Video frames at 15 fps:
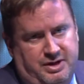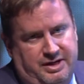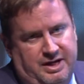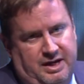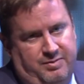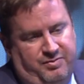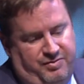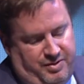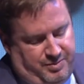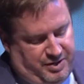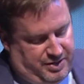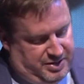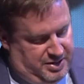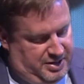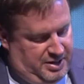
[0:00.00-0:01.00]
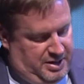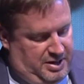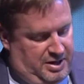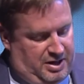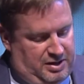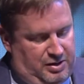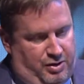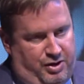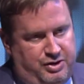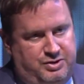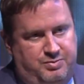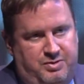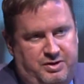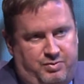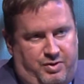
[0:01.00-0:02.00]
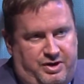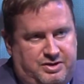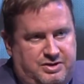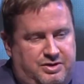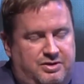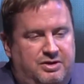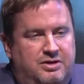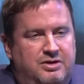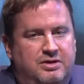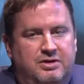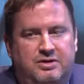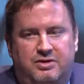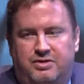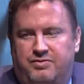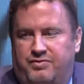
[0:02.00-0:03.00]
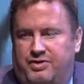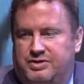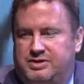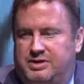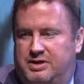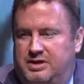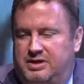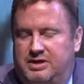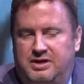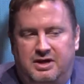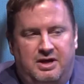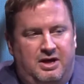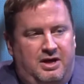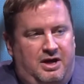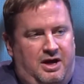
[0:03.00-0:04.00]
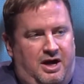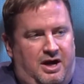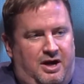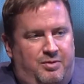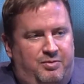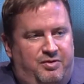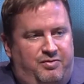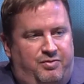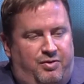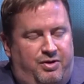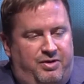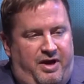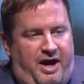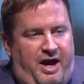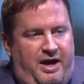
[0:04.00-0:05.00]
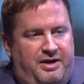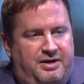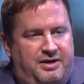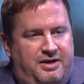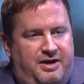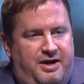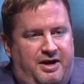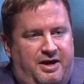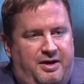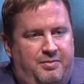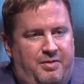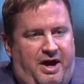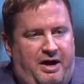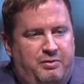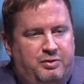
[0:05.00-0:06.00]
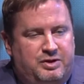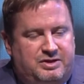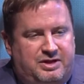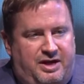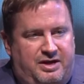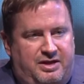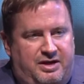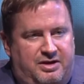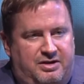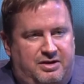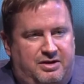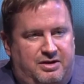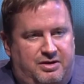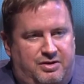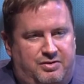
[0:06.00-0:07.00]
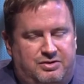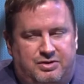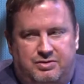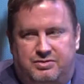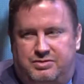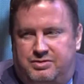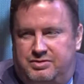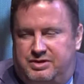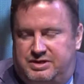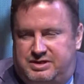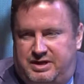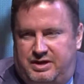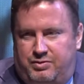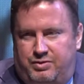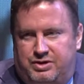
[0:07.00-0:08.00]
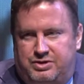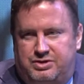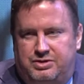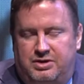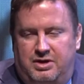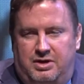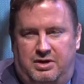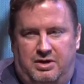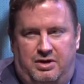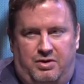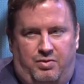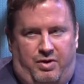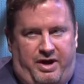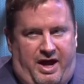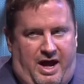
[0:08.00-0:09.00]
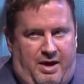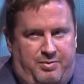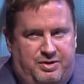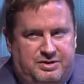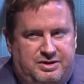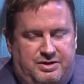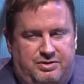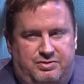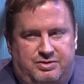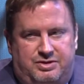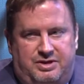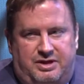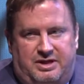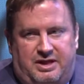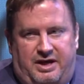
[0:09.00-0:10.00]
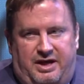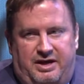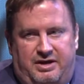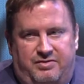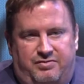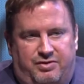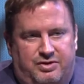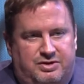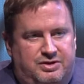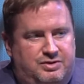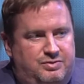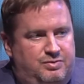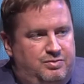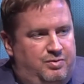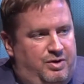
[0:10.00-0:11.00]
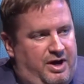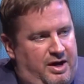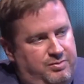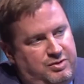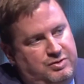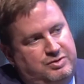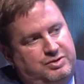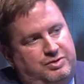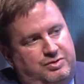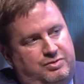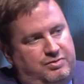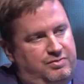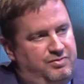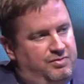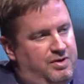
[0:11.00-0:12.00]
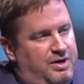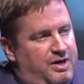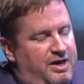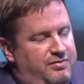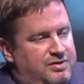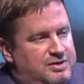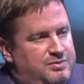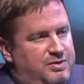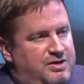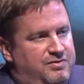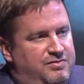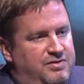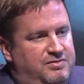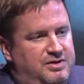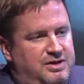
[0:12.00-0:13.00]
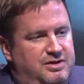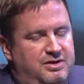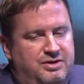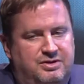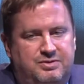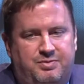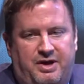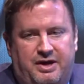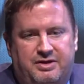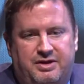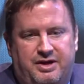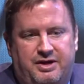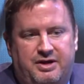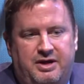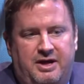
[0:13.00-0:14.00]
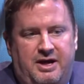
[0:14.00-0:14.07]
I came from a large Midwestern university before that. I would say that to distinguish what happens at UCLA versus what I'm used to, having spent 15 years back there,